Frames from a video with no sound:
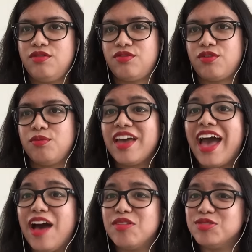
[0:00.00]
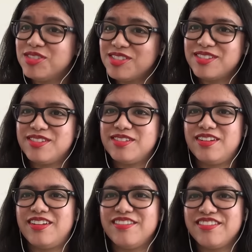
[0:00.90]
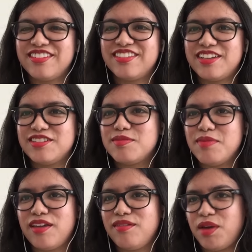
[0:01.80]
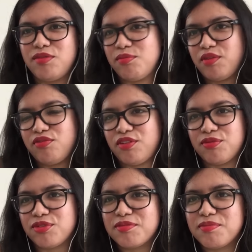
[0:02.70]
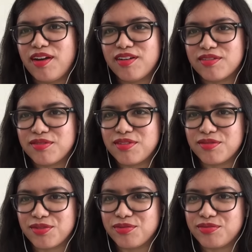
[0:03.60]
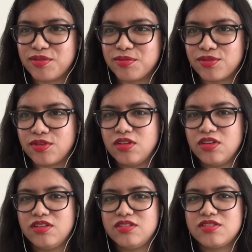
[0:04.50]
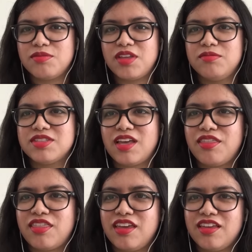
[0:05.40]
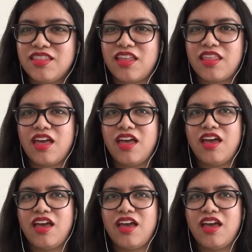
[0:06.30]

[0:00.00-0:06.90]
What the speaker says: from the house. No? That is my favorite part of the book. Sometimes I think that